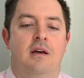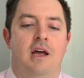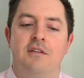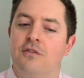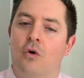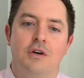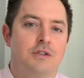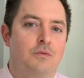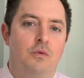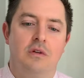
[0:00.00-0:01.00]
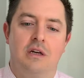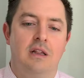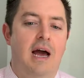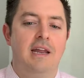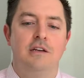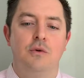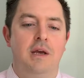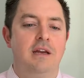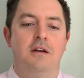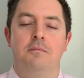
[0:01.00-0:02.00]
And of course, reclining to
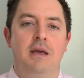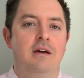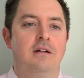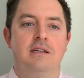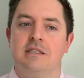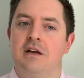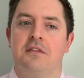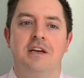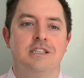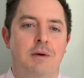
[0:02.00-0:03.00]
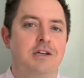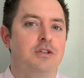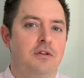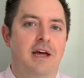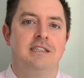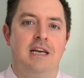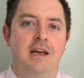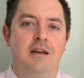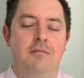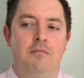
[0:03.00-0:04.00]
eat at a meal is nothing special. That's
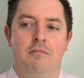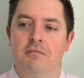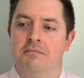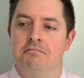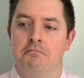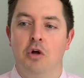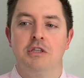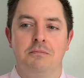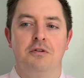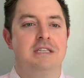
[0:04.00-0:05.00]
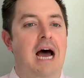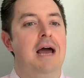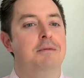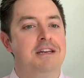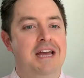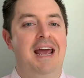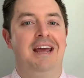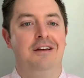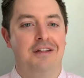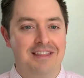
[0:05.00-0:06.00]
a multiple time a
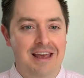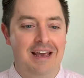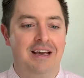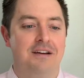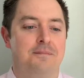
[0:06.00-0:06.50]
day thing.